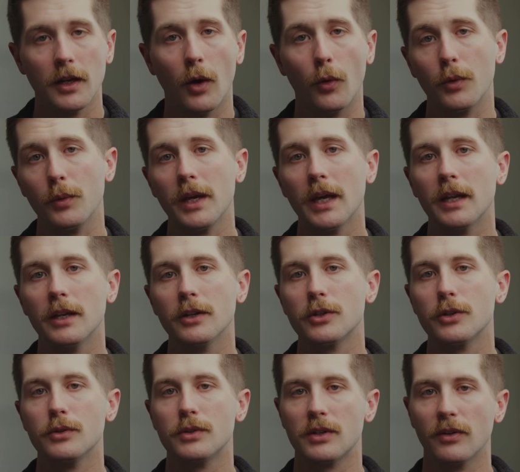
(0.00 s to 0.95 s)
Now, when we get
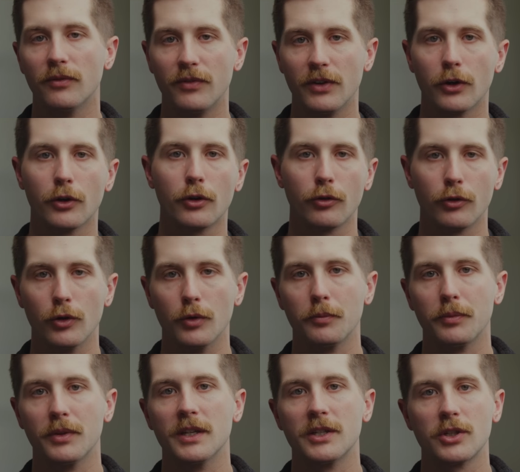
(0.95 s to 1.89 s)
into severe
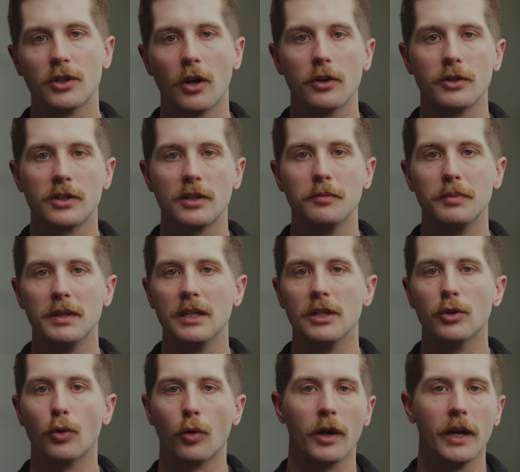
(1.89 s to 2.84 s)
croup, this starts to be
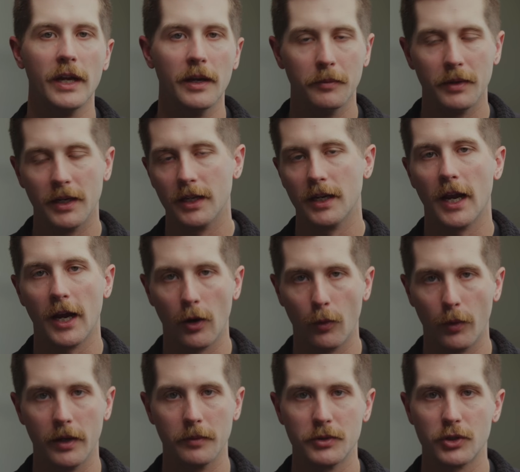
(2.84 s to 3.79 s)
your imminent
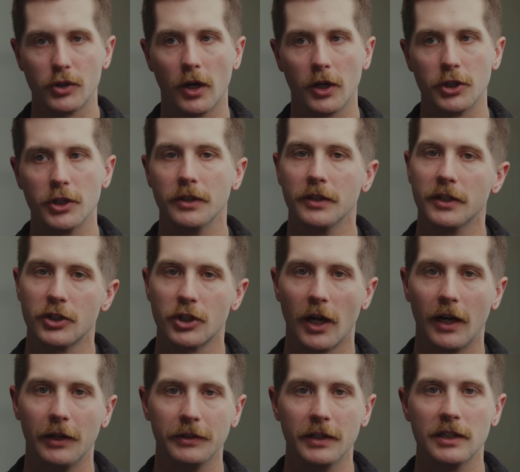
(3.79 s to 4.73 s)
airway obstruction. This
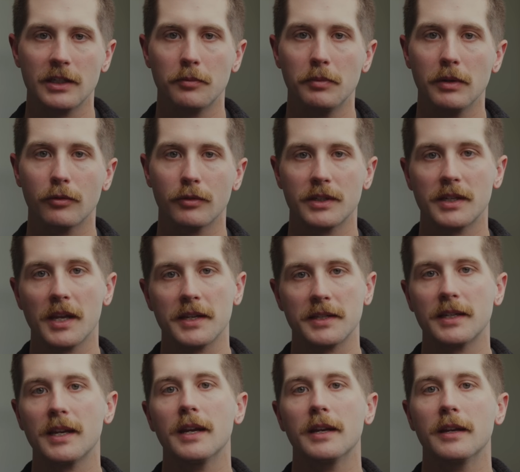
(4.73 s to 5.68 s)
child needs to be
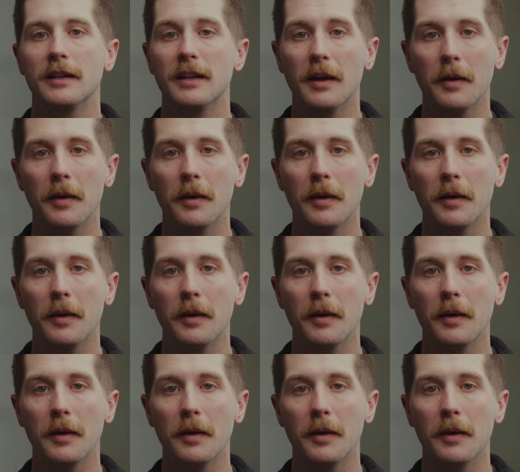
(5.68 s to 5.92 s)
resuscitated